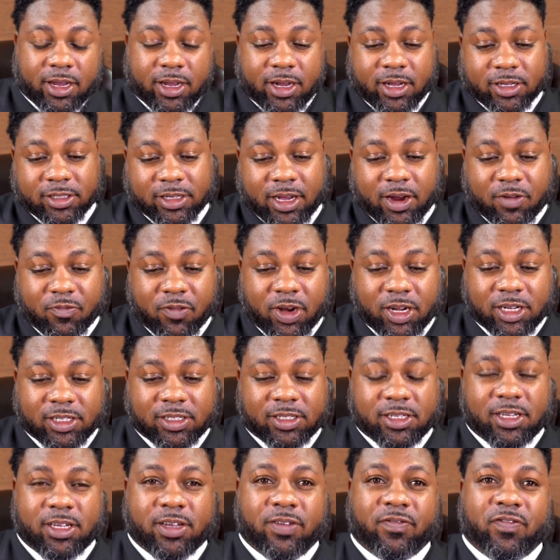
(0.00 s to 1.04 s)
because I really
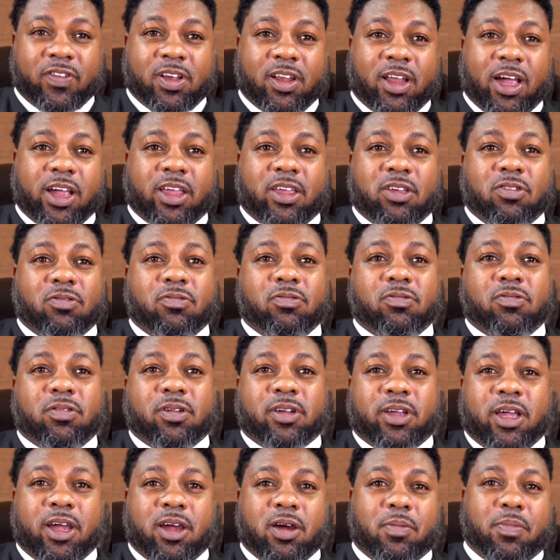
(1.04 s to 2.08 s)
feel like you
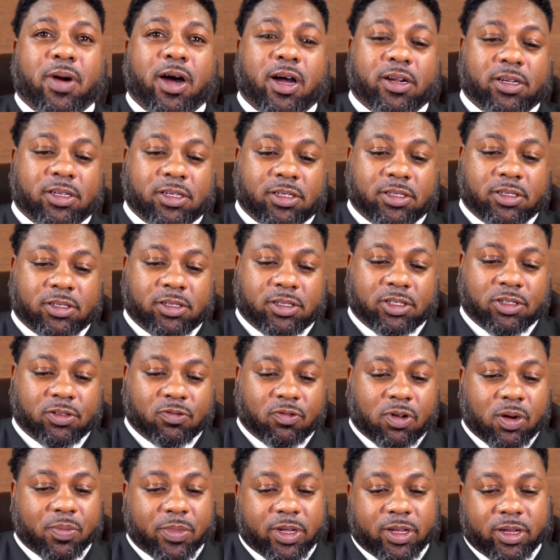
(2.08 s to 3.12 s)
care about this
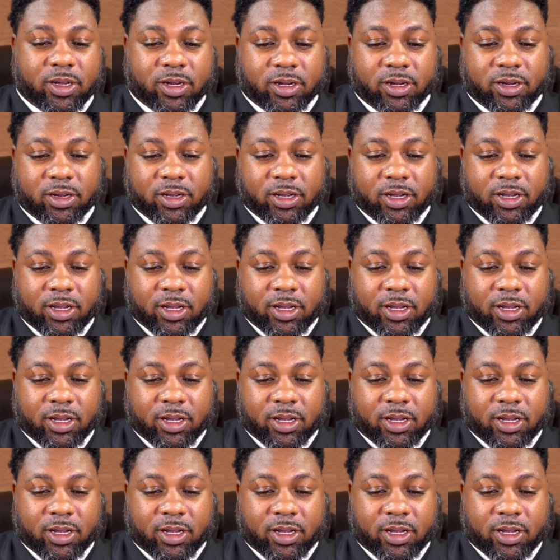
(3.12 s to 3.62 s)
woman here,